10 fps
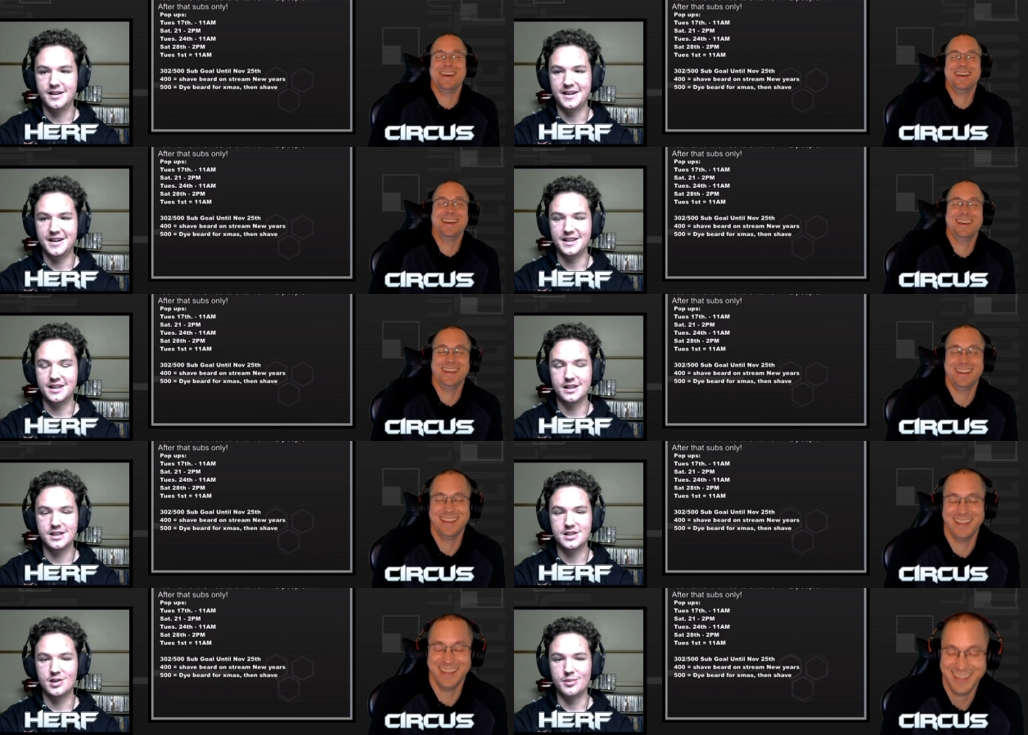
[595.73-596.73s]
Speaker 1: I think that's
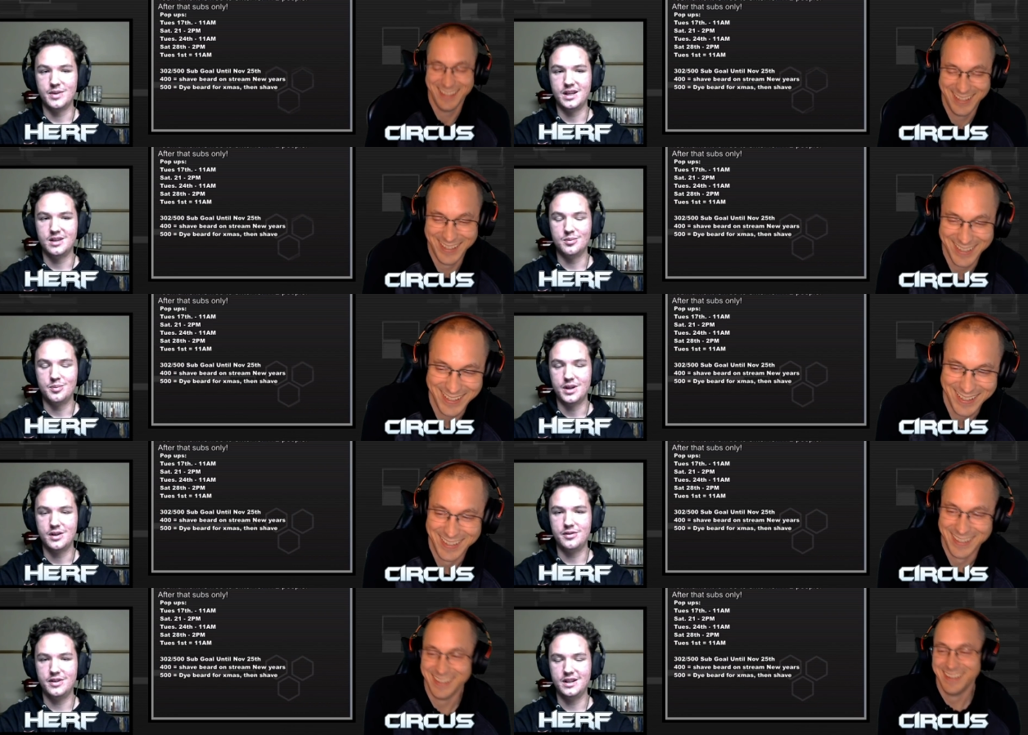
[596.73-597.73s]
their main
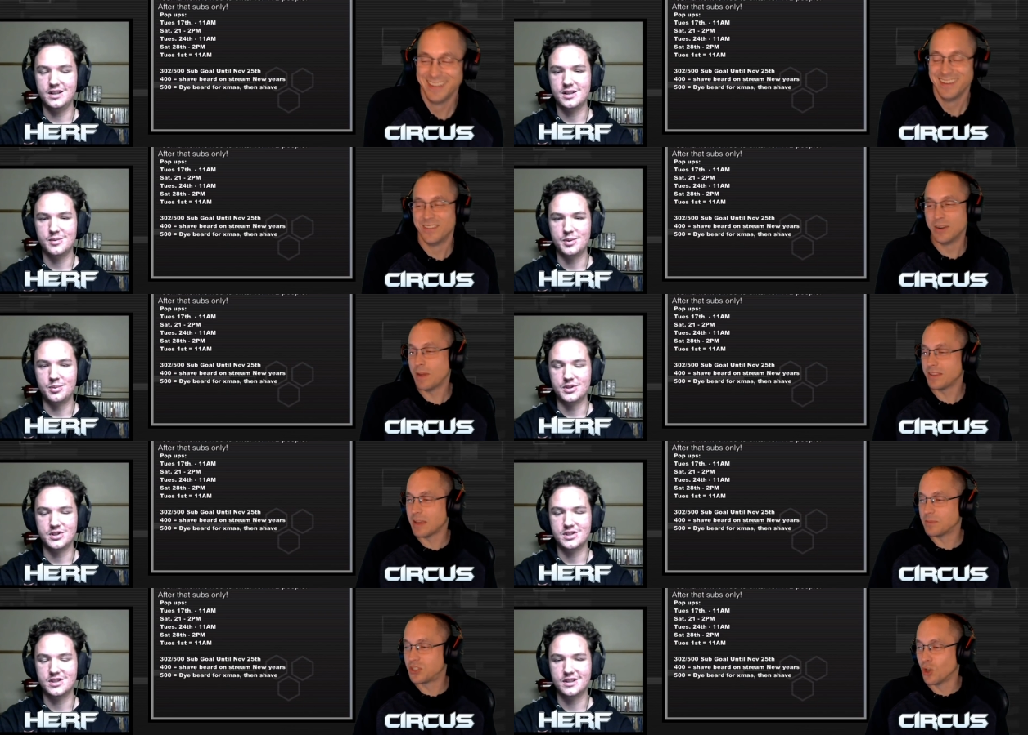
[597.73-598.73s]
benefit. Is that
Speaker 2: what about them
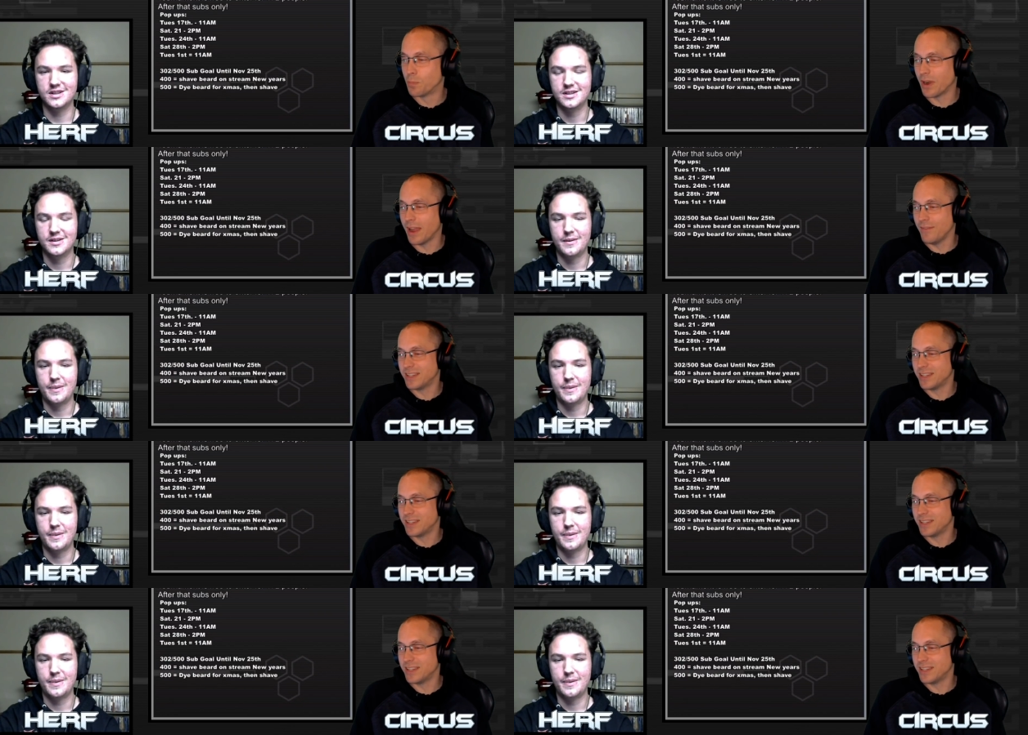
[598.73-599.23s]
super heavy